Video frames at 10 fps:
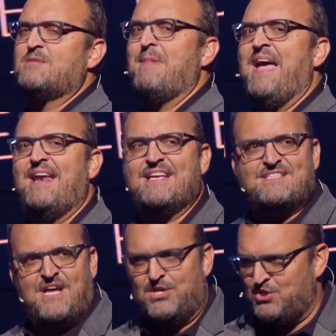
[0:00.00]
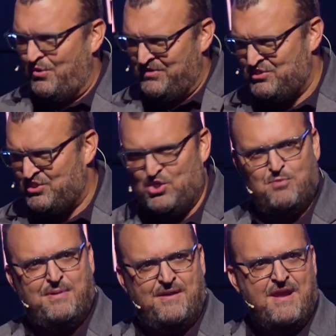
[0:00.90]
Man has not shown this to you,
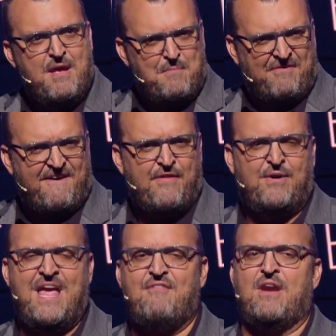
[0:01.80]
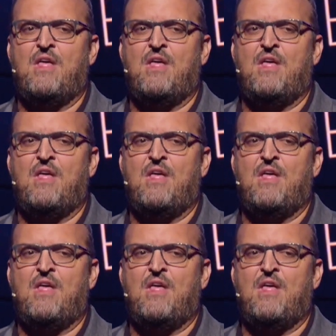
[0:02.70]
but my Father in heaven.